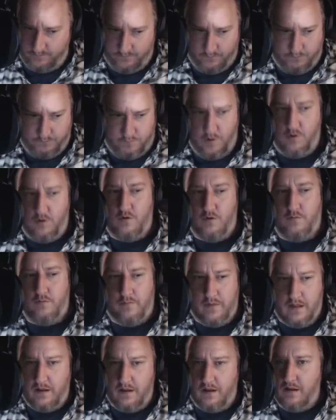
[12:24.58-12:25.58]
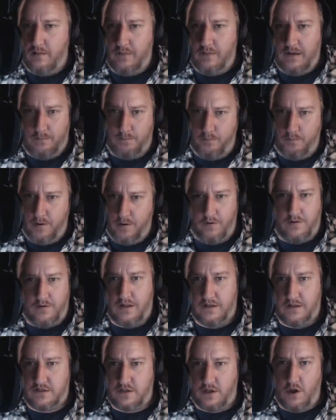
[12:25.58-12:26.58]
boom, let me puke
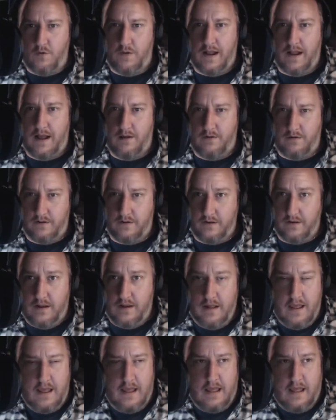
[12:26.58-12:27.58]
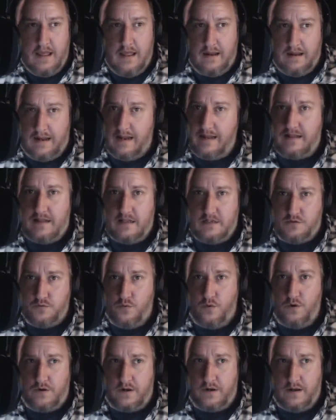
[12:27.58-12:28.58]
this code out and get this
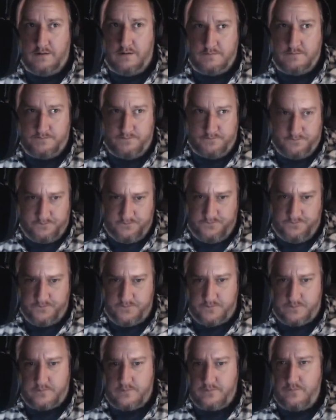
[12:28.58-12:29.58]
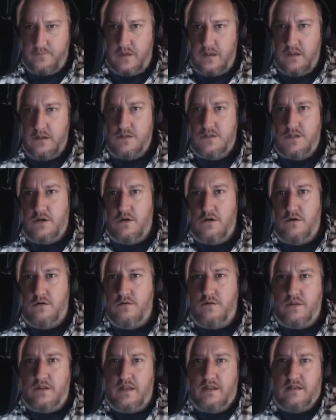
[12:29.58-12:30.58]
working
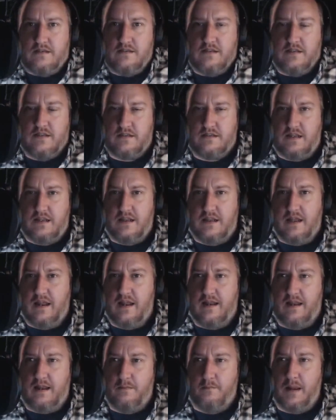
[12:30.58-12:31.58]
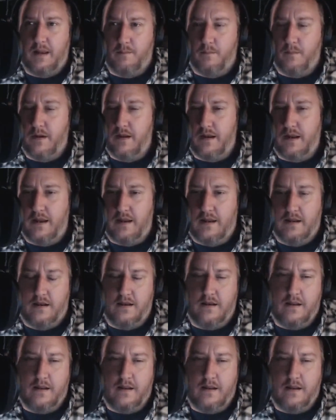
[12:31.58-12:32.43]
so this client can make money. And